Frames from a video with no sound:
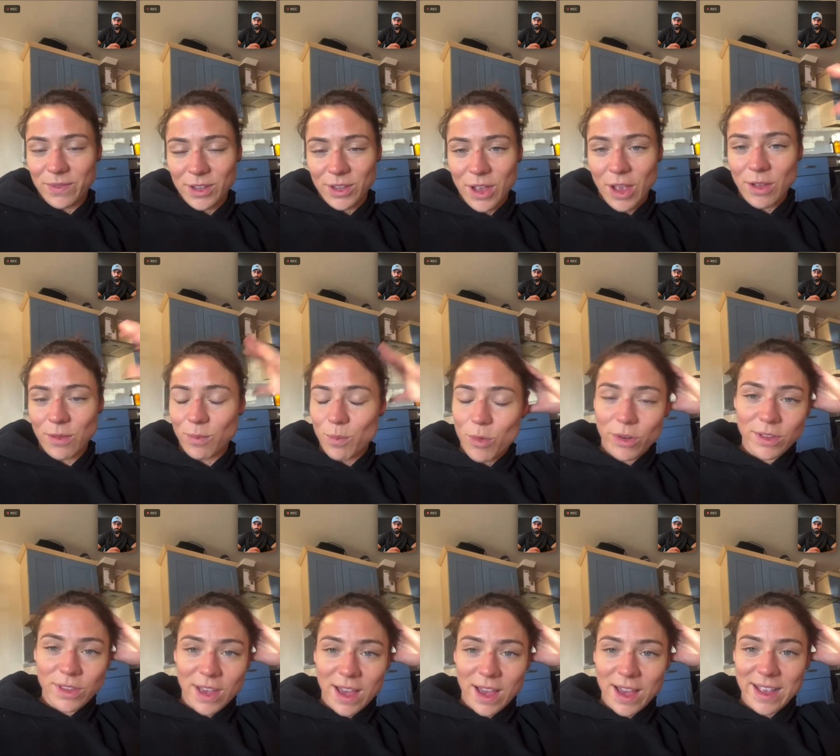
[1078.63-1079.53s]

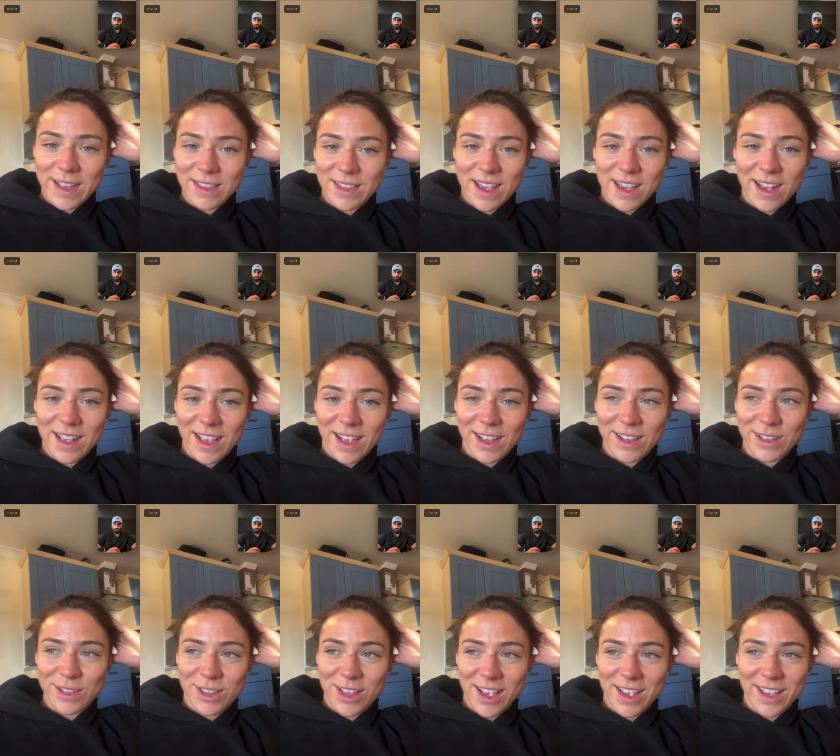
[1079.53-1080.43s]
Muay Thai in
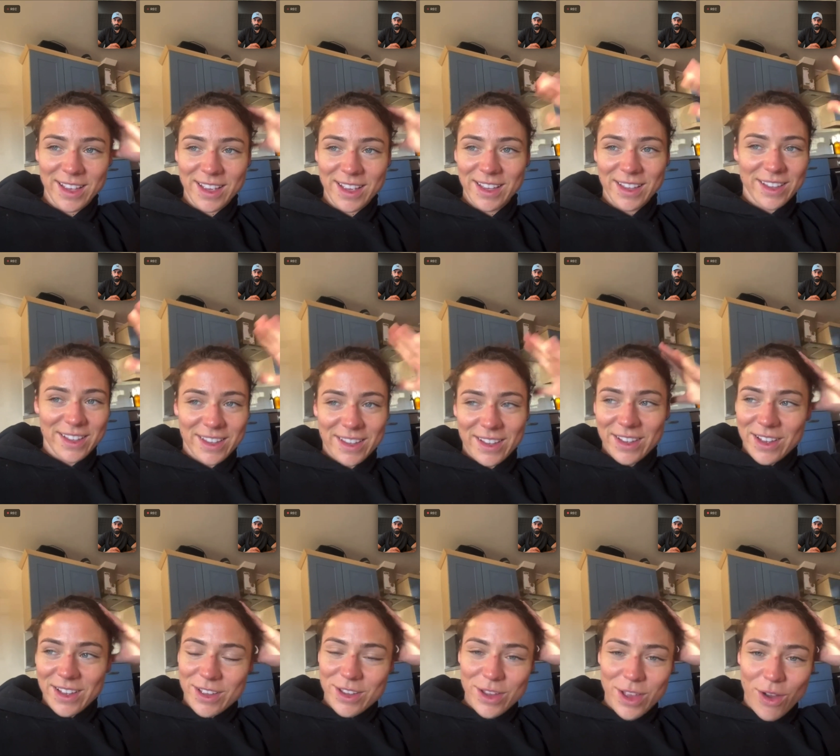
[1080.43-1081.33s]
Thailand is like,
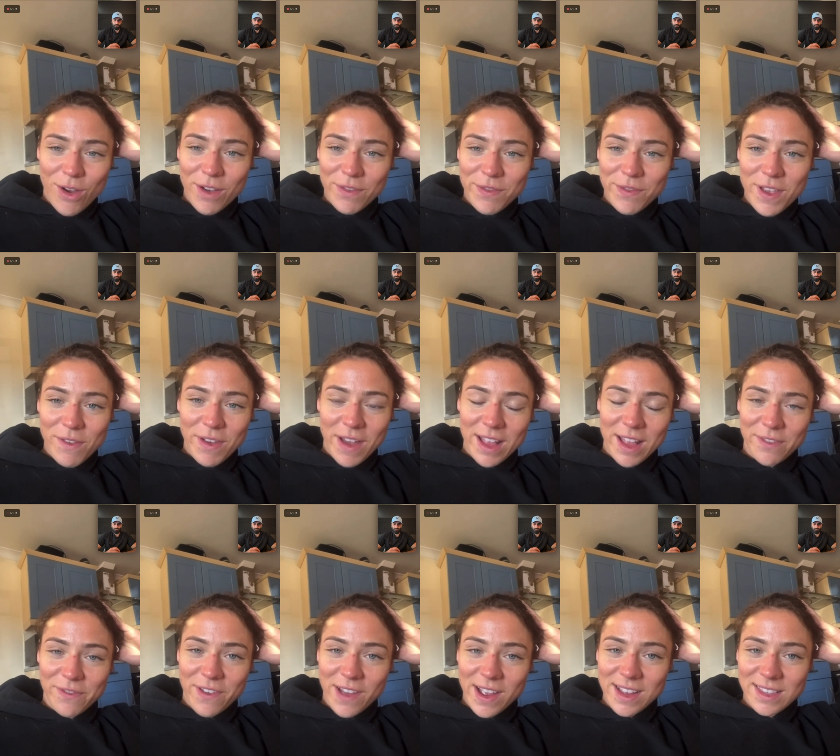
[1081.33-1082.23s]
I've never
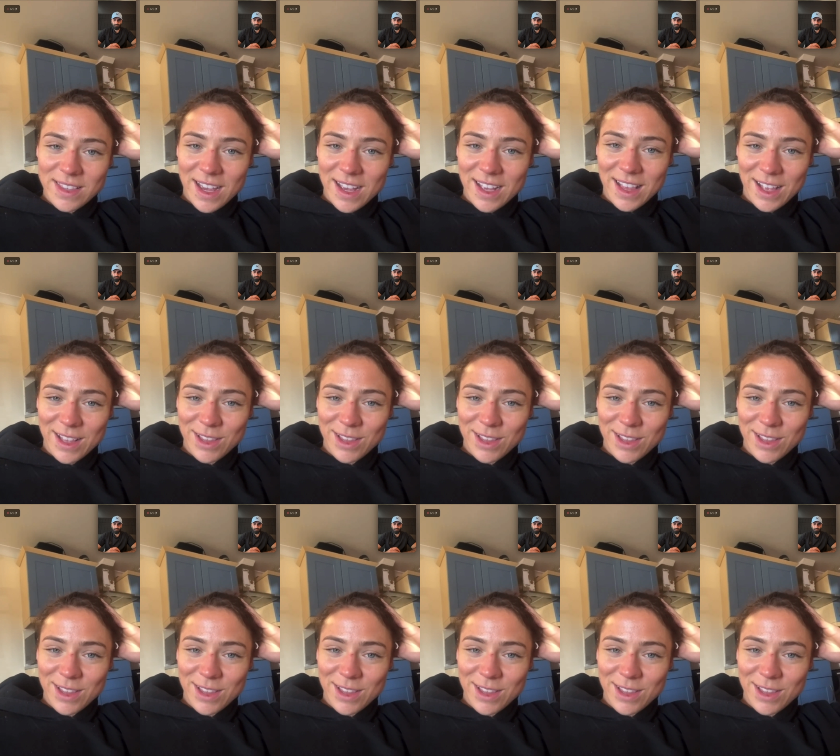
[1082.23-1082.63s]
had a fight in